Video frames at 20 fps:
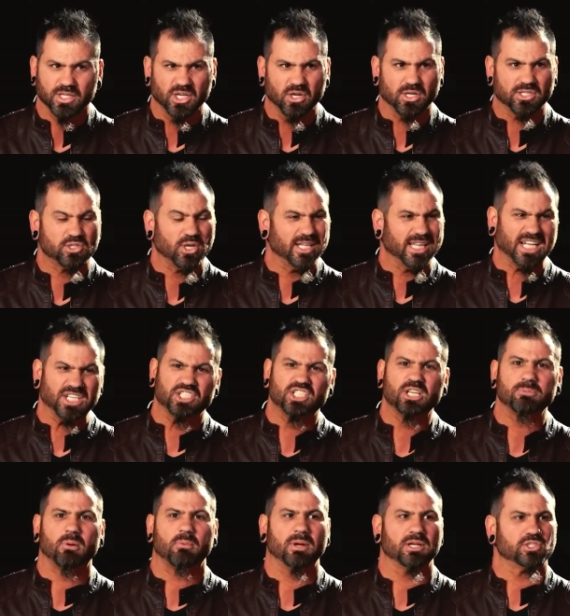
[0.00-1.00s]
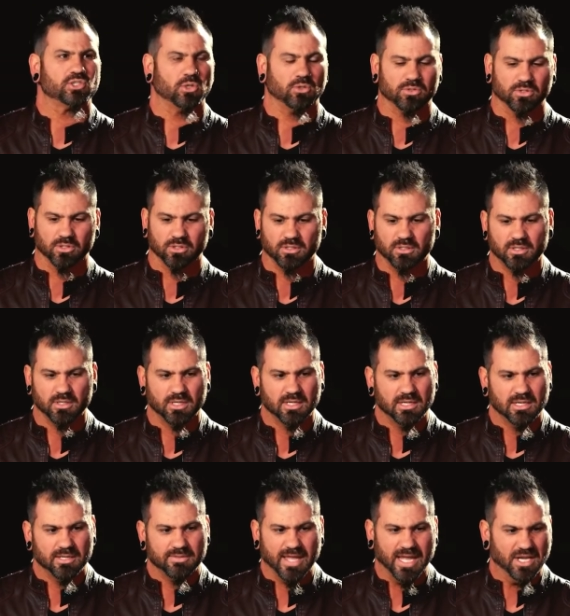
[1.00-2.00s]
You know, I still had that chip on my shoulder
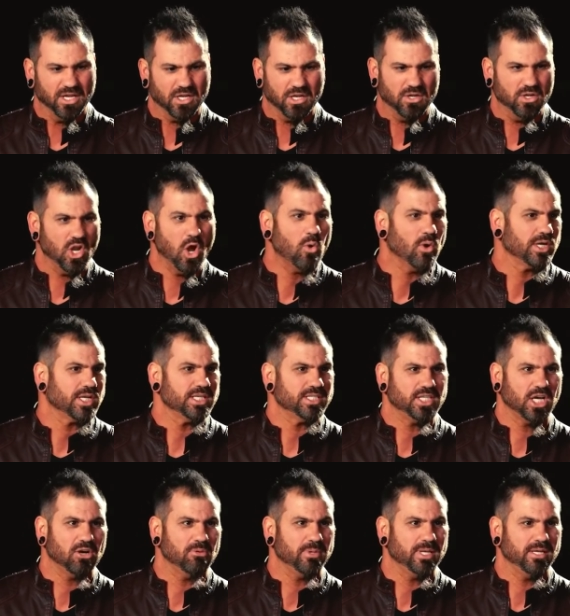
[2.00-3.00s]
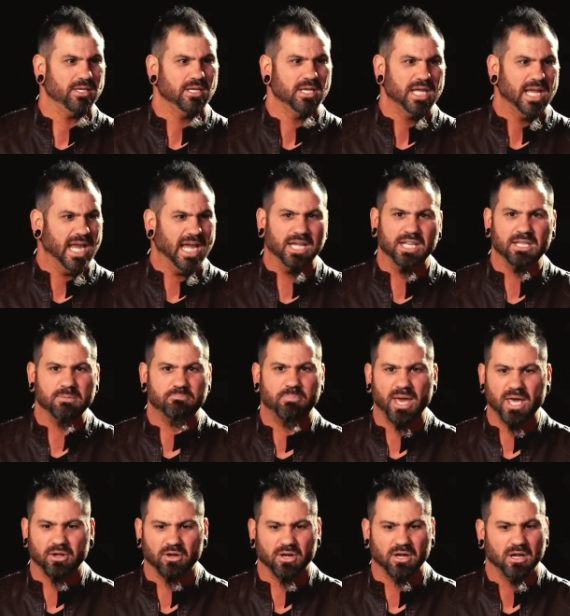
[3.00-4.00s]
that no one could tell me anything
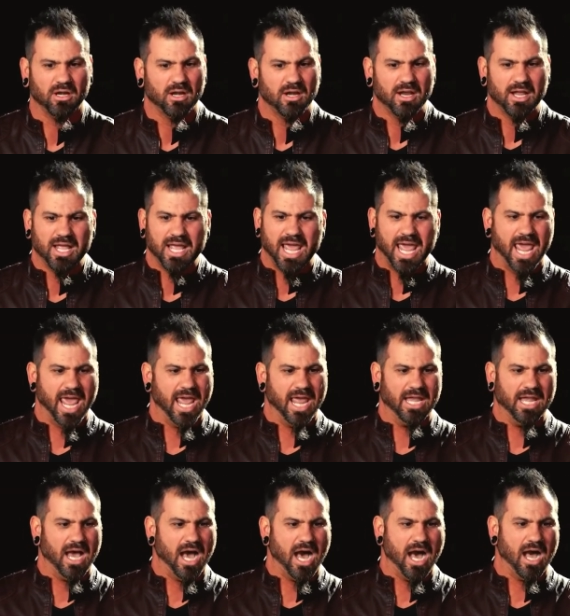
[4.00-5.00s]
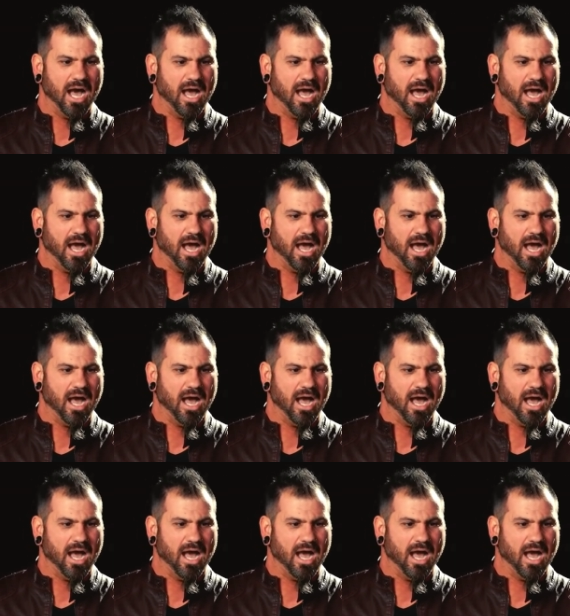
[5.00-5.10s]
better and